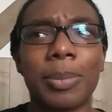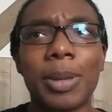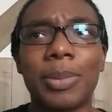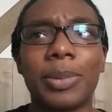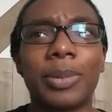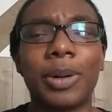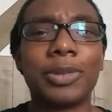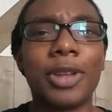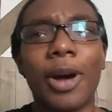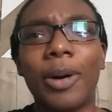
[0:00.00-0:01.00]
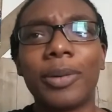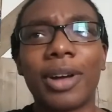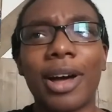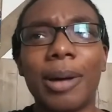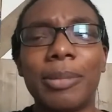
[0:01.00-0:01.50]
people won't
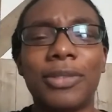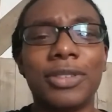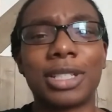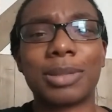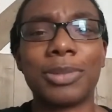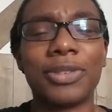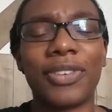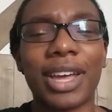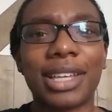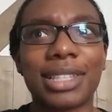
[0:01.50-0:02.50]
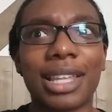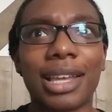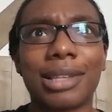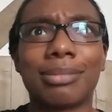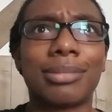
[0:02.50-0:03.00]
know um, if you just move fast
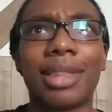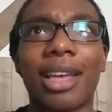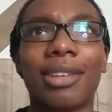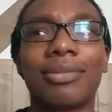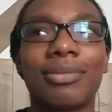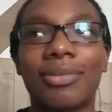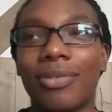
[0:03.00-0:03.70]
like that